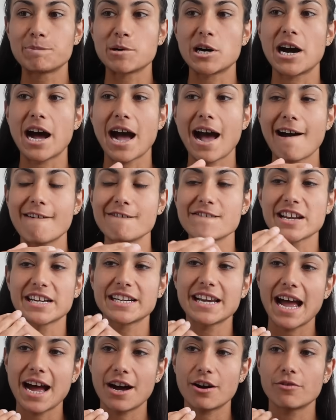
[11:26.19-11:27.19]
but having
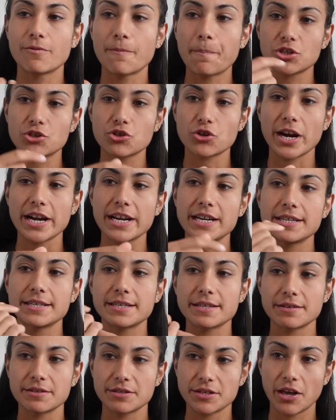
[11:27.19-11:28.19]
now
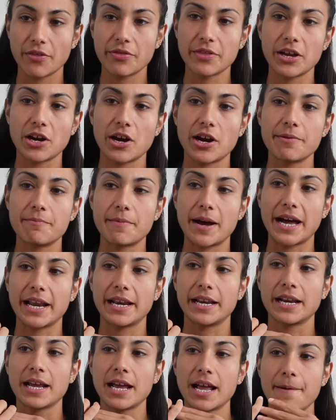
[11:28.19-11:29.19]
trained, done the Iron
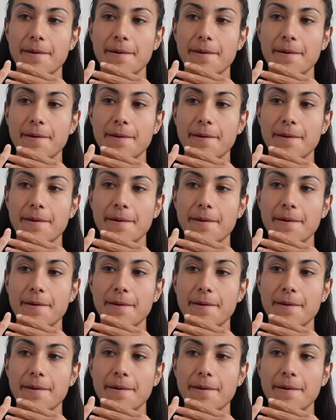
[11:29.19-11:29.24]
Man,